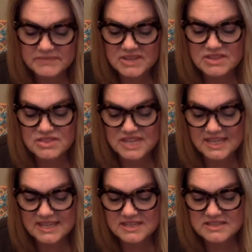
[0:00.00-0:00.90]
The thing
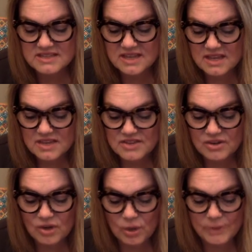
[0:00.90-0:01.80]
is, there
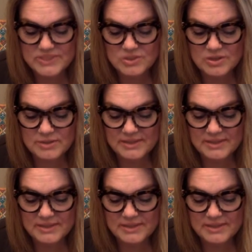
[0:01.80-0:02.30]
are always going to be